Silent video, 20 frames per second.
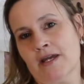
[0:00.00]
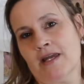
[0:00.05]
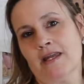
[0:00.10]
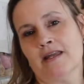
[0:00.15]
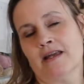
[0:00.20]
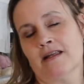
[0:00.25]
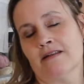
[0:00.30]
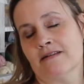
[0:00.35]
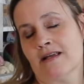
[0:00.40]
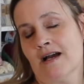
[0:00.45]

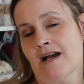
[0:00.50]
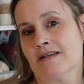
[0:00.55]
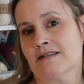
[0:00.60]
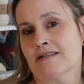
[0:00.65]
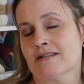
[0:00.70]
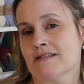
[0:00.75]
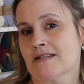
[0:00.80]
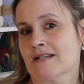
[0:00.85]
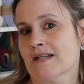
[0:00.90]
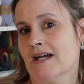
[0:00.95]
me and
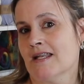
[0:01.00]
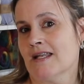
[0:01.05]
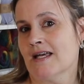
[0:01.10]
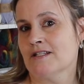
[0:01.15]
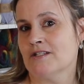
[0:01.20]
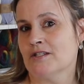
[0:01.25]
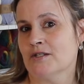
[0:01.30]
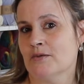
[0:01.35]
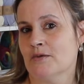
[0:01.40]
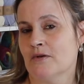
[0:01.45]
asked, can
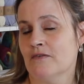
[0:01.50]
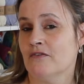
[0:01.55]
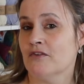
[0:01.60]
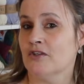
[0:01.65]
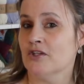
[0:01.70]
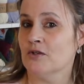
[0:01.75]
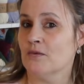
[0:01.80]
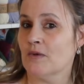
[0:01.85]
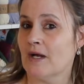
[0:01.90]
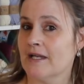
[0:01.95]
I do a
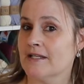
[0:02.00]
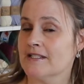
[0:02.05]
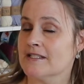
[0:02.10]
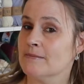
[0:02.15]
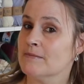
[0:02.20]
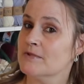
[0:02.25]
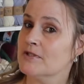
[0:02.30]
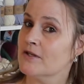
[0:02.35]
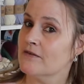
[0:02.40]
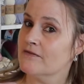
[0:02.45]
few
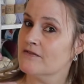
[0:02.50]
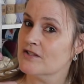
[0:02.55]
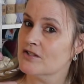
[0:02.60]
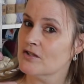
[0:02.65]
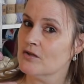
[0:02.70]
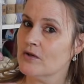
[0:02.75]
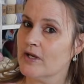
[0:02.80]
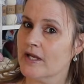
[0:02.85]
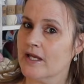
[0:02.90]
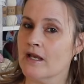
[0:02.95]
items of
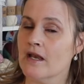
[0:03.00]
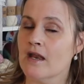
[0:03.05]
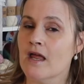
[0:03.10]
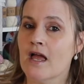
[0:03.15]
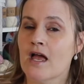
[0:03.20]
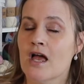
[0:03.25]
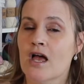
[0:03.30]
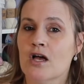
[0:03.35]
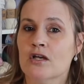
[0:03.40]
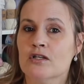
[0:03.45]
sewing?
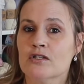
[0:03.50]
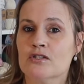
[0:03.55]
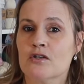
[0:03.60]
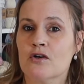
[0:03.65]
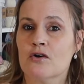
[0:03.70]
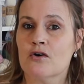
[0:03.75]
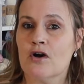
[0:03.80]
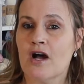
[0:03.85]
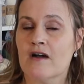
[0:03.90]
So